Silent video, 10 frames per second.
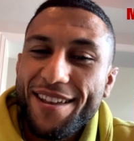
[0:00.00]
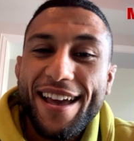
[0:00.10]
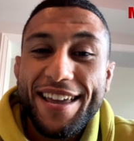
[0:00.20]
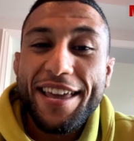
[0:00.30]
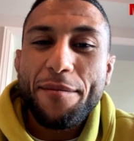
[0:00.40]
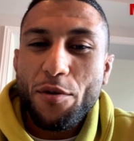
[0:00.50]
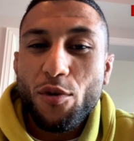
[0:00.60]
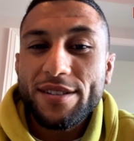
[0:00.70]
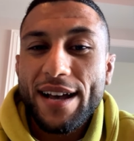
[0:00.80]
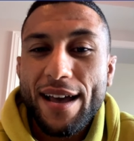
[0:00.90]
Yeah, he hit
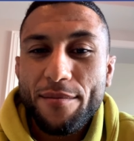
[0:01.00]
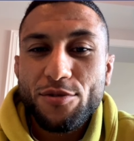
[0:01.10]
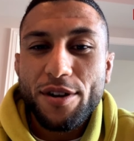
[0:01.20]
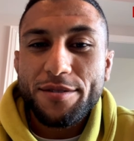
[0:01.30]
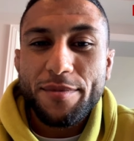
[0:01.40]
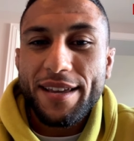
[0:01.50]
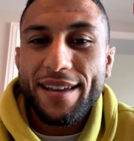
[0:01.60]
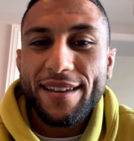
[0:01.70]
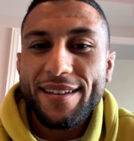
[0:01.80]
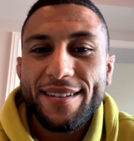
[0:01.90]
me one time. Trust me.
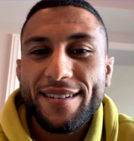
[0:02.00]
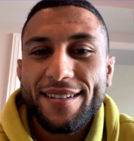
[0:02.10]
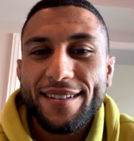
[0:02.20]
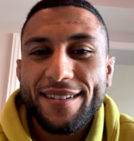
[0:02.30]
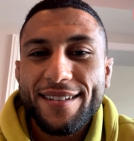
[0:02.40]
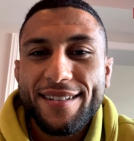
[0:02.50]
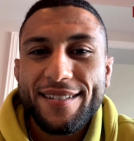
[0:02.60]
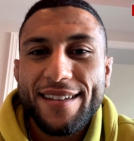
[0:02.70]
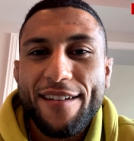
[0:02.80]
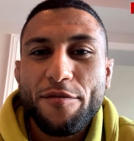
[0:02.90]
He, he,
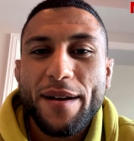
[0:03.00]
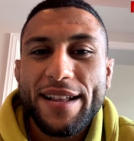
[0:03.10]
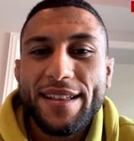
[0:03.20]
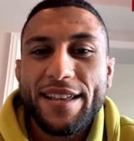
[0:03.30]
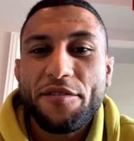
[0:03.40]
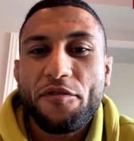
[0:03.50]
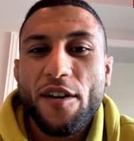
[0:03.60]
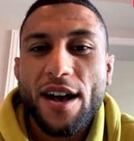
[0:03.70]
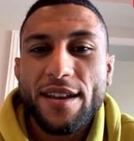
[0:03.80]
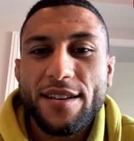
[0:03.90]
he everybody that he
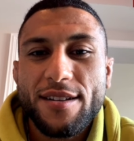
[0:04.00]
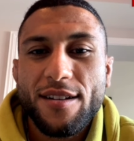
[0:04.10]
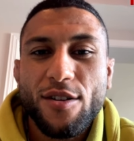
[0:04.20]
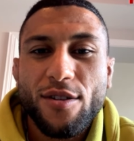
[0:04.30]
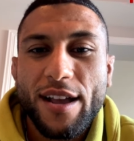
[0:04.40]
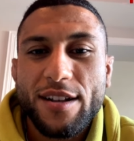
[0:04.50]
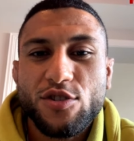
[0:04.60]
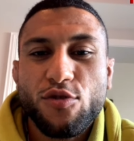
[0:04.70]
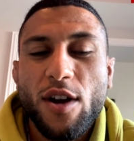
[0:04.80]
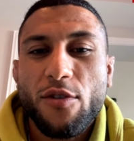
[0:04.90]
fought, he, it looked like a
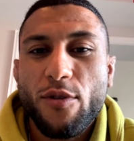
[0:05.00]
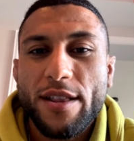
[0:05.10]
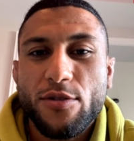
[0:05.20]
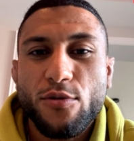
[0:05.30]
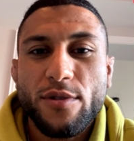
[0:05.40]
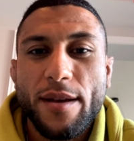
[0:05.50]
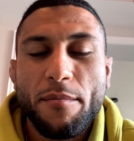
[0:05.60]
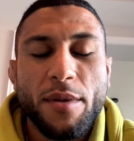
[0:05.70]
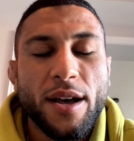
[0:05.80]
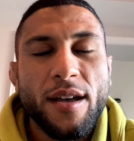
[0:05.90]
truck ran through
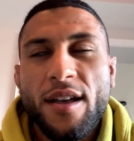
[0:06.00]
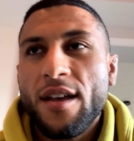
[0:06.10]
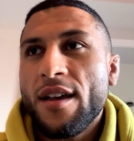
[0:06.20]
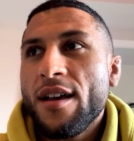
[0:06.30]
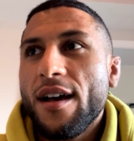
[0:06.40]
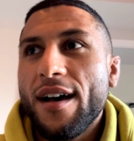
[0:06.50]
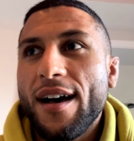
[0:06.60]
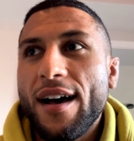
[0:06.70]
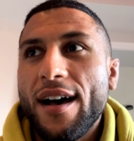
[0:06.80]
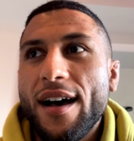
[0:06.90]
them. But,
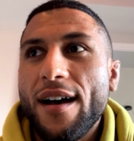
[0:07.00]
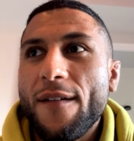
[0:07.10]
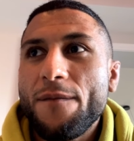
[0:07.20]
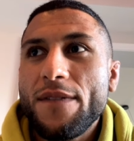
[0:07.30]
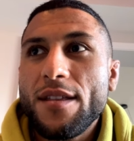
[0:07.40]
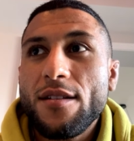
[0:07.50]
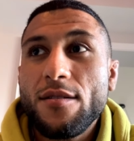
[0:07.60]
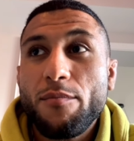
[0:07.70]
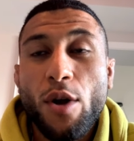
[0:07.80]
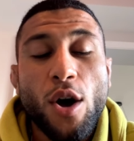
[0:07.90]
uh,
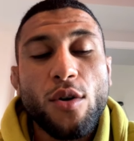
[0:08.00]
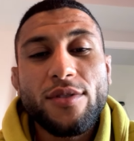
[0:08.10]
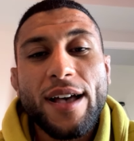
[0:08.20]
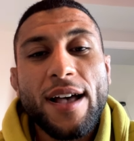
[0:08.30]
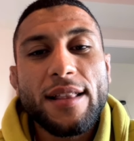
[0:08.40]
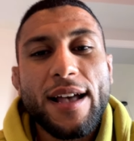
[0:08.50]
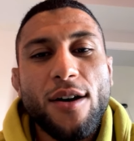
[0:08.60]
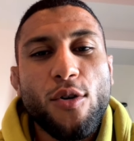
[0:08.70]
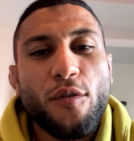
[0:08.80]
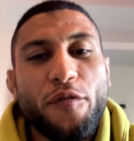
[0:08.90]
bro, that, that
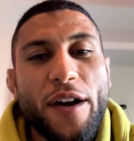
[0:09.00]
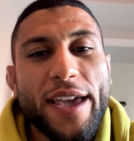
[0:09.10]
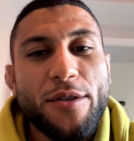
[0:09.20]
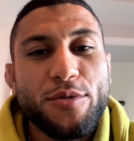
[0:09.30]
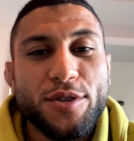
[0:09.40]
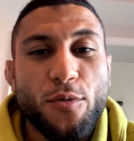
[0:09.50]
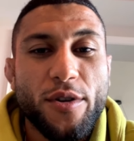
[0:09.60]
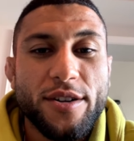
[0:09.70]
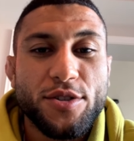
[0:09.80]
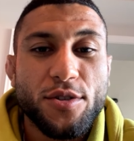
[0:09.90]
whole fight was a
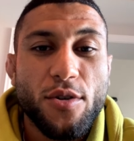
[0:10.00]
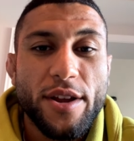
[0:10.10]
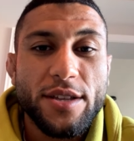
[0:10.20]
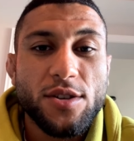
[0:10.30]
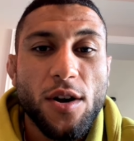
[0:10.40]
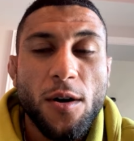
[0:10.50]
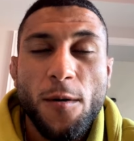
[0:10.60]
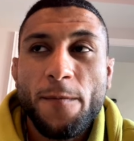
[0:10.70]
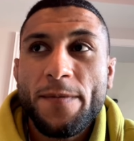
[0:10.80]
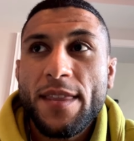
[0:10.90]
weird story.
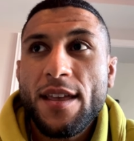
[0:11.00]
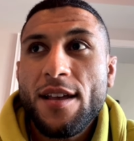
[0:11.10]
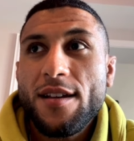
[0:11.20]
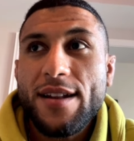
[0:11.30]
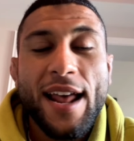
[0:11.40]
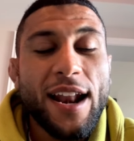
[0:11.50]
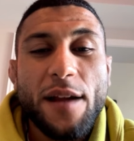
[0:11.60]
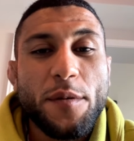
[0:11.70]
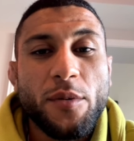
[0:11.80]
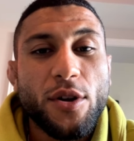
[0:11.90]
So, not a lot
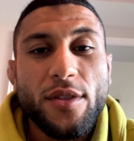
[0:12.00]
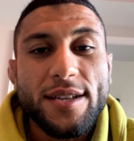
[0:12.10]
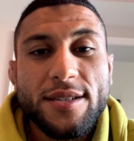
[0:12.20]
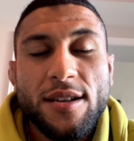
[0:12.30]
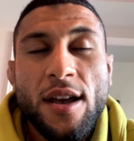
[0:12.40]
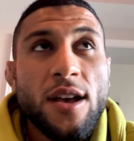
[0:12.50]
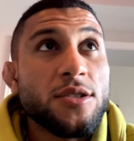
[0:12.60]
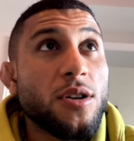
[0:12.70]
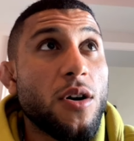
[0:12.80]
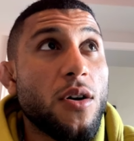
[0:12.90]
of people know this.
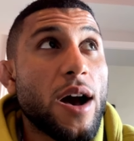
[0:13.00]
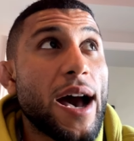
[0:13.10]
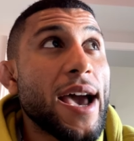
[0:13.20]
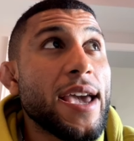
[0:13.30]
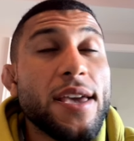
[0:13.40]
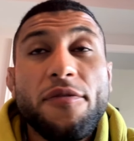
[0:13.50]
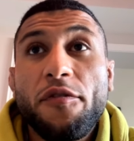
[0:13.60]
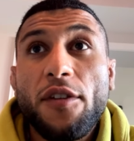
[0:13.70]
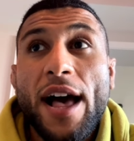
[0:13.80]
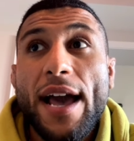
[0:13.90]
So, I
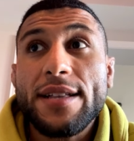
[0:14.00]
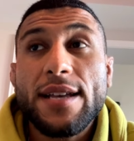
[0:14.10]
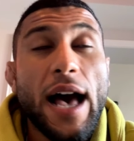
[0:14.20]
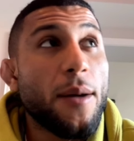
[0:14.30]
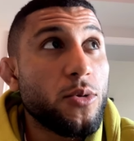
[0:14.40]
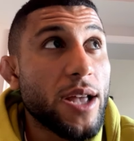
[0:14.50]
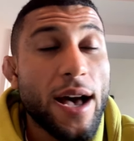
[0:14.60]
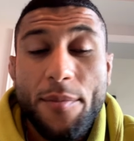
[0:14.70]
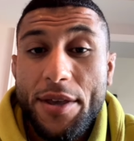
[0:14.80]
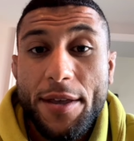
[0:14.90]
fly to Abu
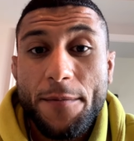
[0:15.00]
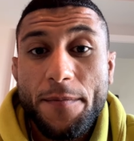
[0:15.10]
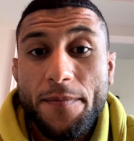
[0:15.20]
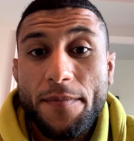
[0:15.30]
Dhabi,